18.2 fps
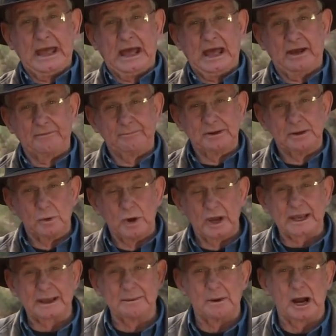I've been
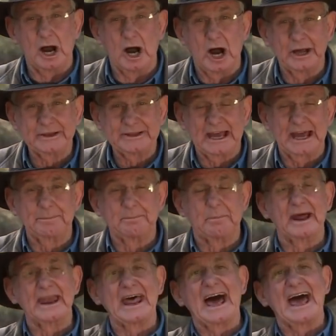working my heart out,
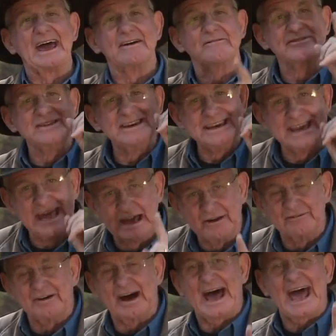but I have
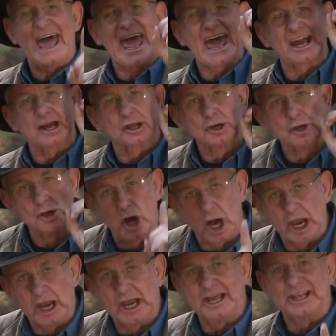never
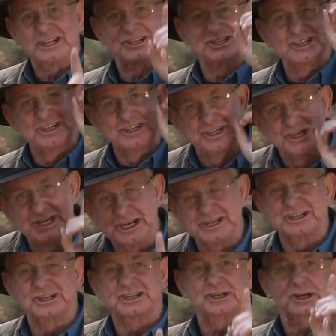acknowledged
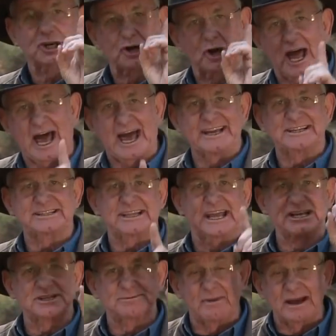Jesus Christ
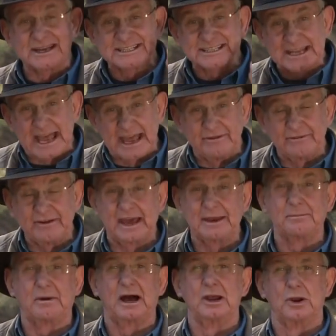as my Savior
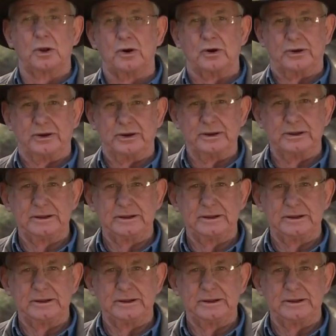and my Lord.